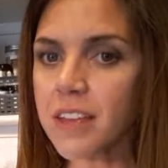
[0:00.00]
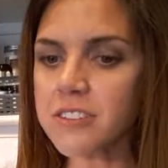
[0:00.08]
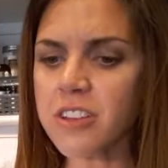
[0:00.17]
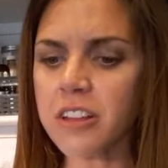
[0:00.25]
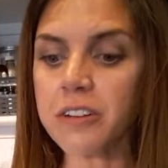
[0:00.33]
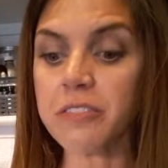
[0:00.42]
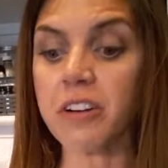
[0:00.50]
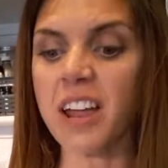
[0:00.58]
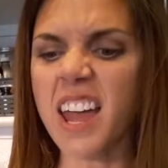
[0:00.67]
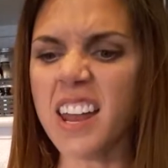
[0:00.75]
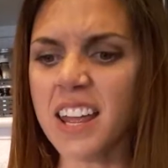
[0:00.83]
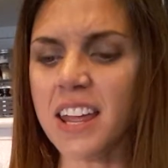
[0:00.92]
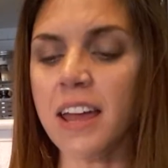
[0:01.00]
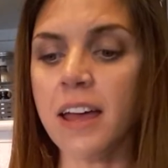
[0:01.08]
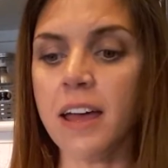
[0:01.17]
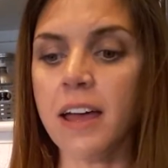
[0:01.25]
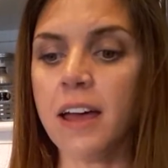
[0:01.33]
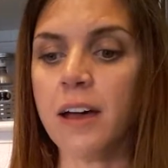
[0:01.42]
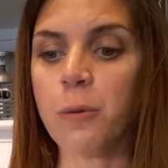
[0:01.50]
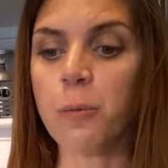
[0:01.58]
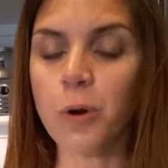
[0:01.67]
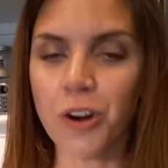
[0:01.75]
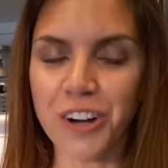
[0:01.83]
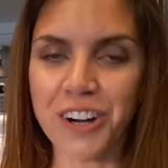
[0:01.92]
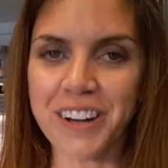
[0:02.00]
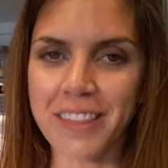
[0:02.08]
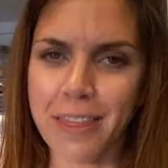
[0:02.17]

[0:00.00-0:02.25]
So I look for any word